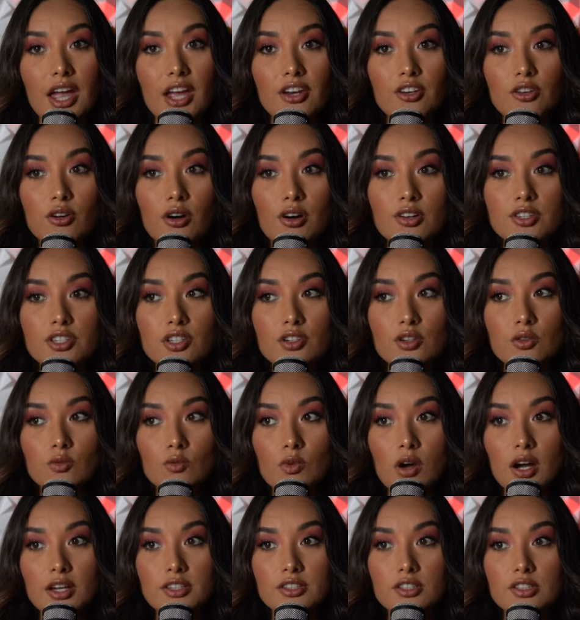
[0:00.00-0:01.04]
And you also
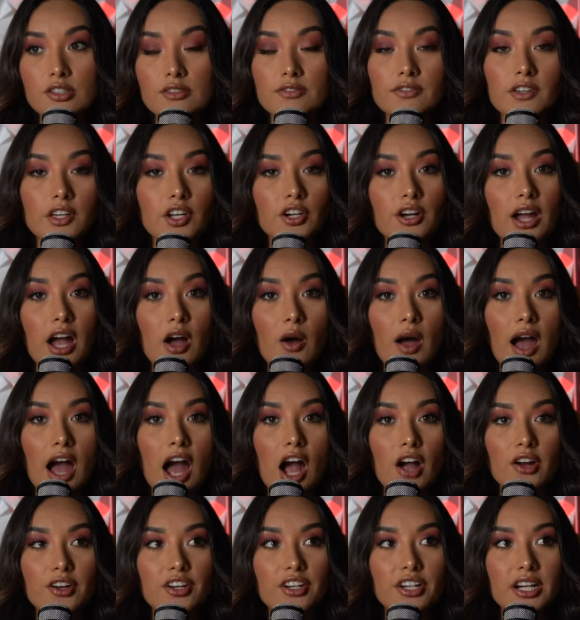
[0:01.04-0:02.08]
want to figure out
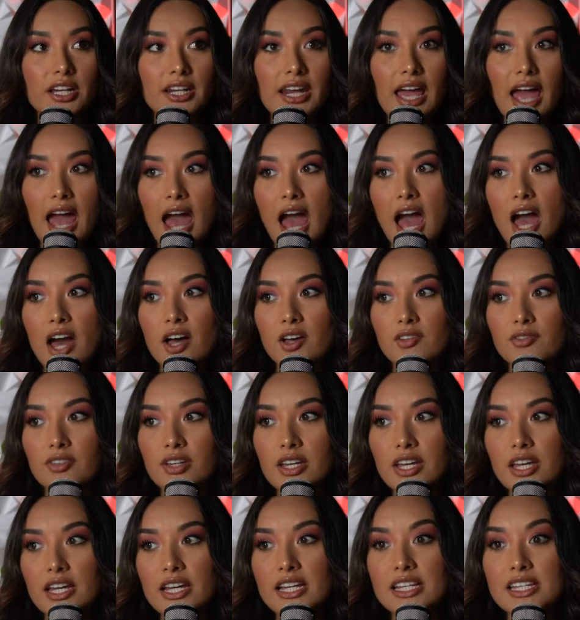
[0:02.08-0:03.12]
how you're going to have
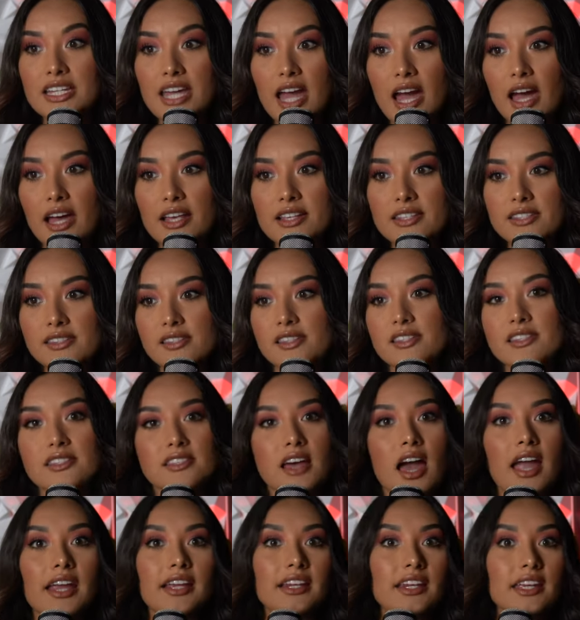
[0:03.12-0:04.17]
guests
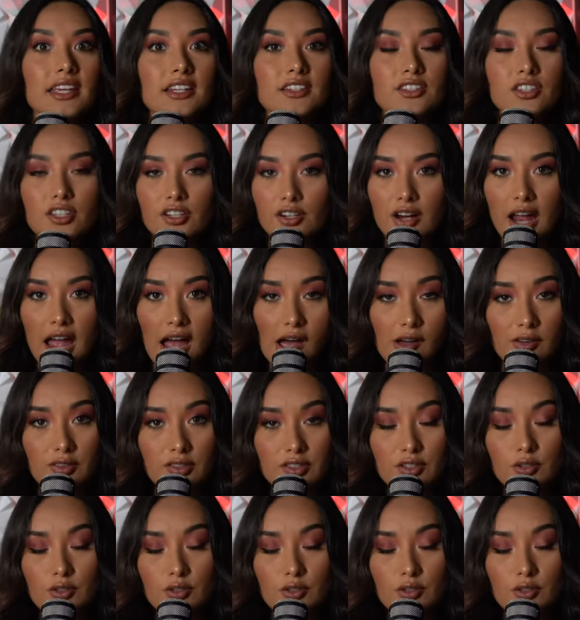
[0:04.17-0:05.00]
sign into your house.